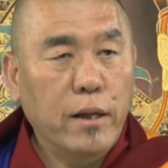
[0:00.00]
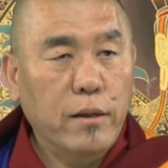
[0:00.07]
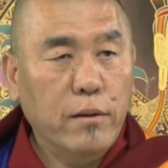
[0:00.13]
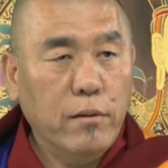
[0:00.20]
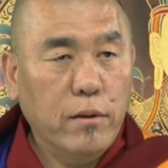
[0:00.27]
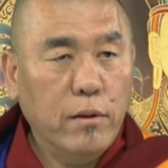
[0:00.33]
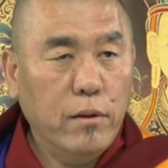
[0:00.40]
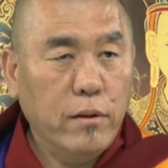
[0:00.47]

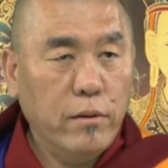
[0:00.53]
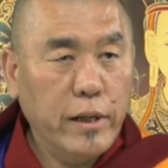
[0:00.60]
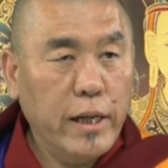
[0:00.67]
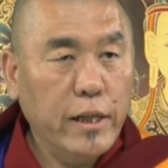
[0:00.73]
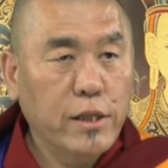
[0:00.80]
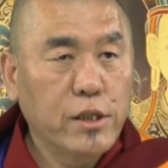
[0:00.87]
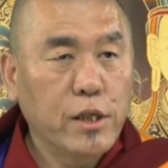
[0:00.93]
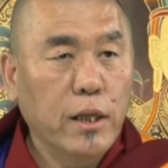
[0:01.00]

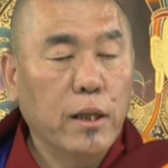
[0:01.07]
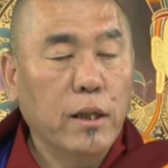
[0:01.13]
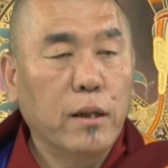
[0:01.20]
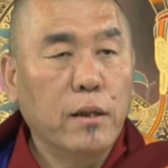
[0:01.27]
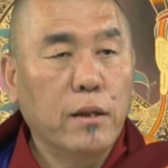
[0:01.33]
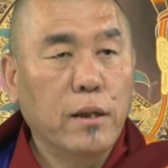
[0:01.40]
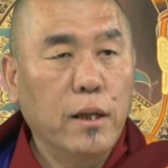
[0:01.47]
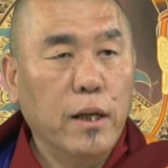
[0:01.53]
red
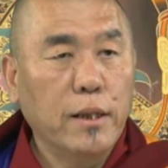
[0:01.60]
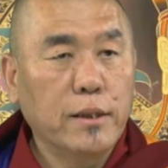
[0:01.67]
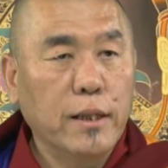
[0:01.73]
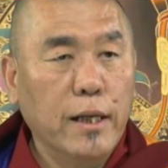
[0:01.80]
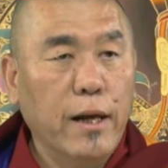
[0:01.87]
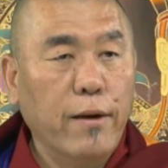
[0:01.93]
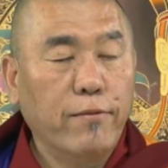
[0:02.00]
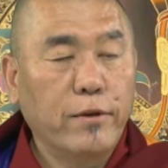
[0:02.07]
channel as a
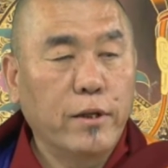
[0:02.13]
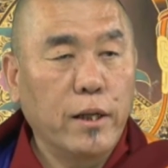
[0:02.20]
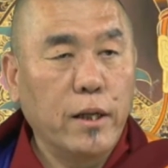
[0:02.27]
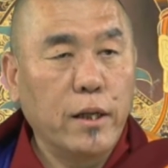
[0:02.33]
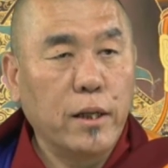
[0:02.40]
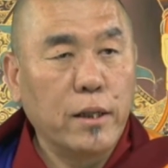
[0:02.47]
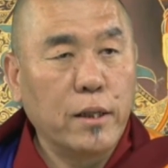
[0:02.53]
left and